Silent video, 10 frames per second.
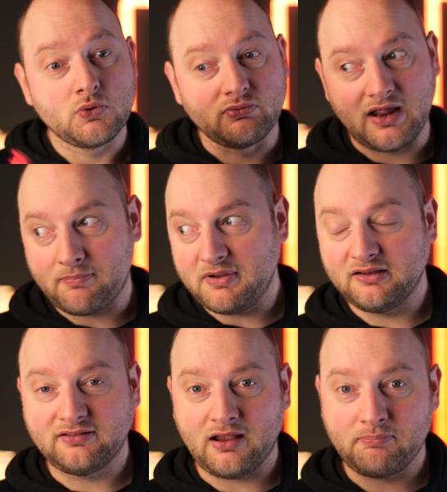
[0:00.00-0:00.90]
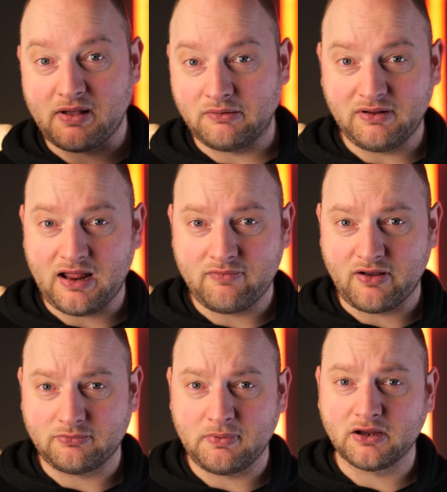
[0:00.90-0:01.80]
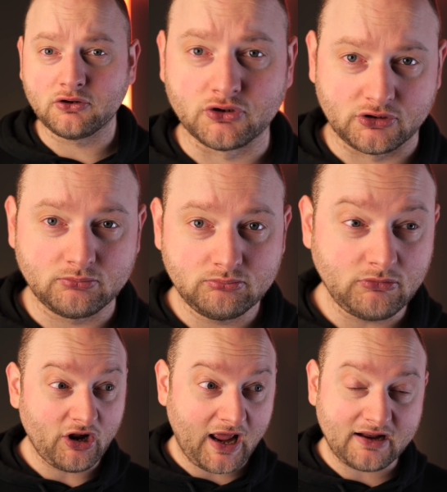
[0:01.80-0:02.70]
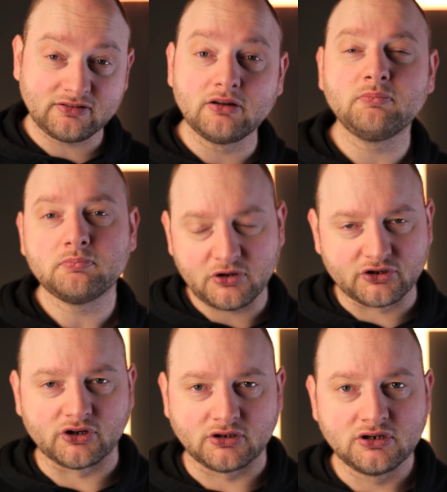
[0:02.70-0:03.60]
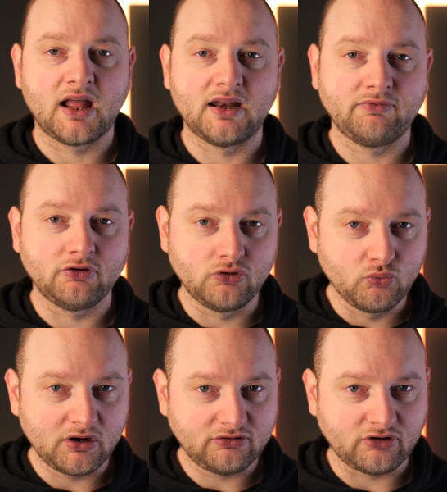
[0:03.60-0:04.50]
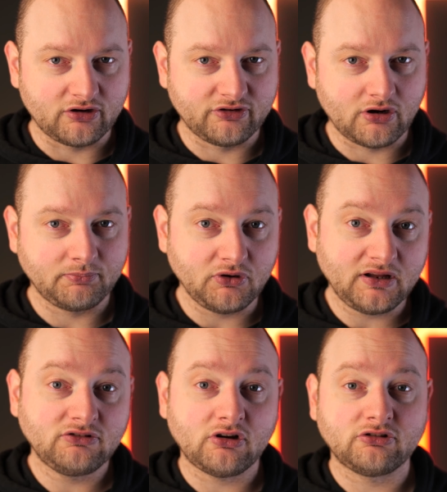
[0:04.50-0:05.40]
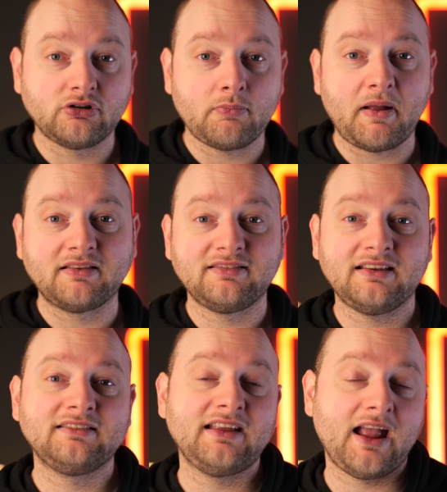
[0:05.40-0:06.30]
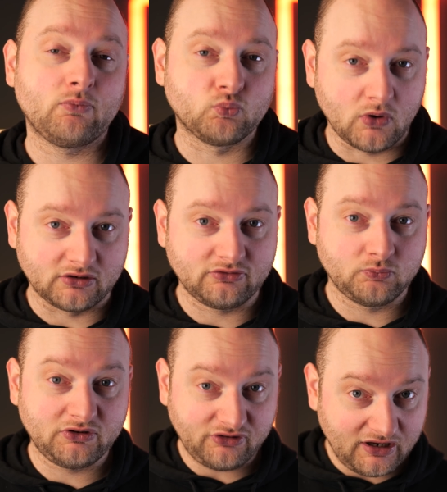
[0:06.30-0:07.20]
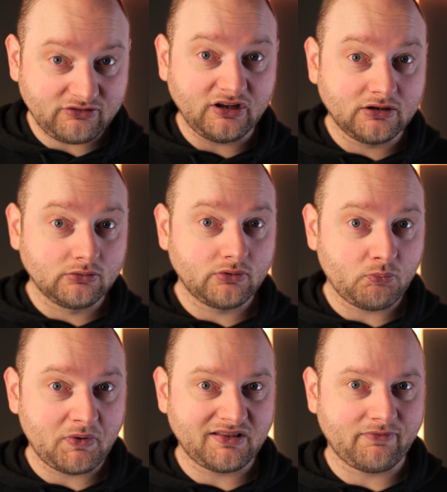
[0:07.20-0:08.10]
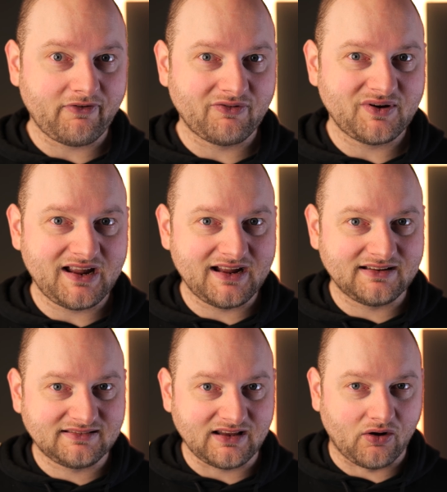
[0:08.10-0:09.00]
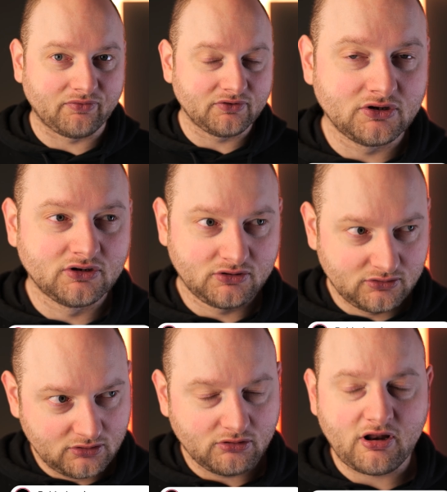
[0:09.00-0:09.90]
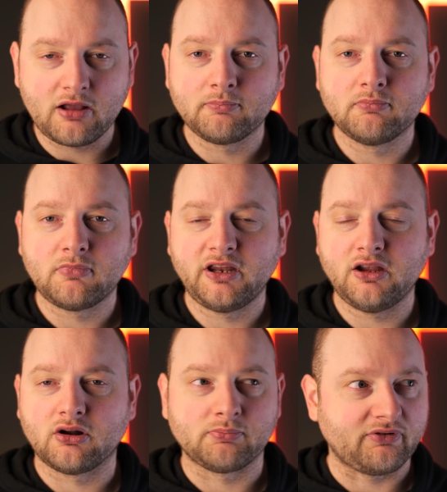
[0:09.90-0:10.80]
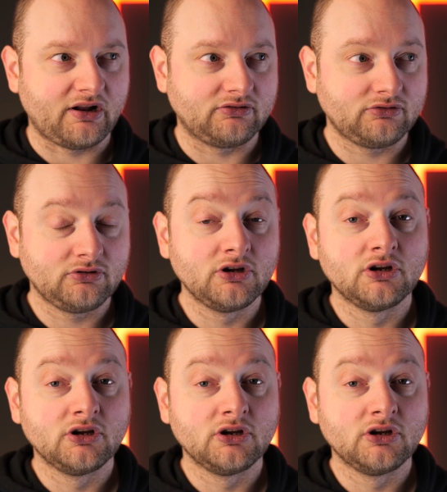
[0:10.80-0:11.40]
With that being said, battery life has been good. Not excellent, but good. And if you do want to charge it up, you can charge it up at 68 watts, which is included with the phone itself, unlike many other brands.